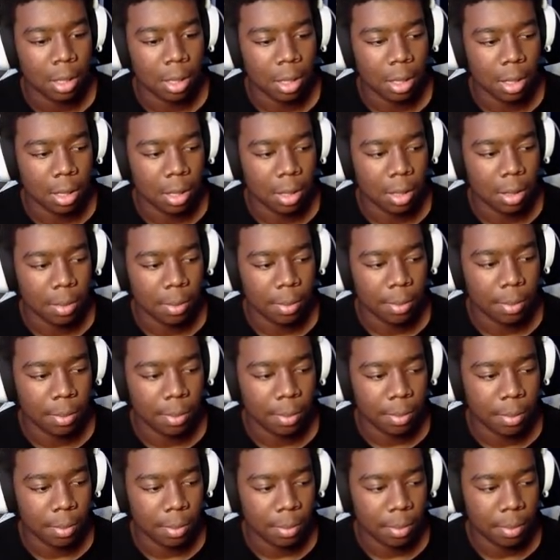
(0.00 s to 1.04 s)
Um,
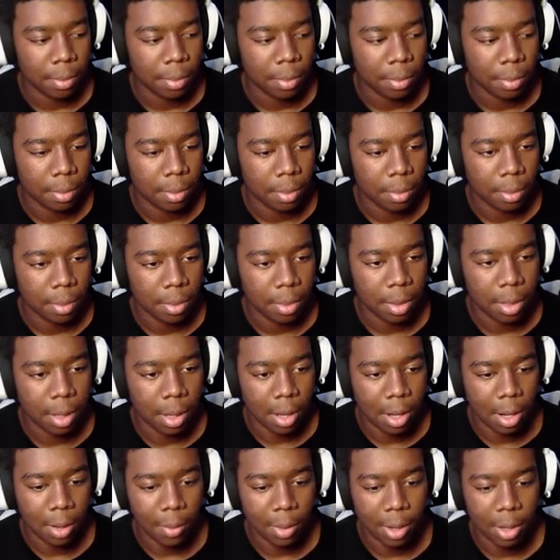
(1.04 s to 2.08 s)
no,
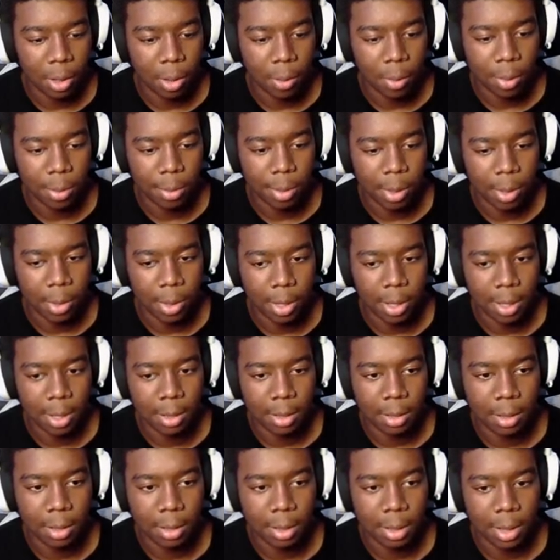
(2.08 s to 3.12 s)
I don't want to hoop with bro again.
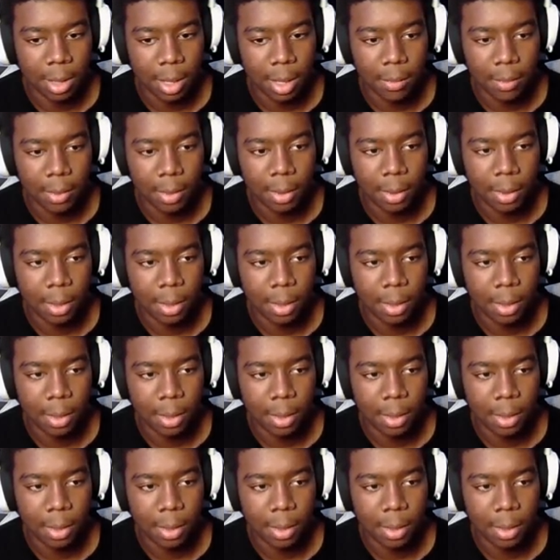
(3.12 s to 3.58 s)
He's kind of annoying.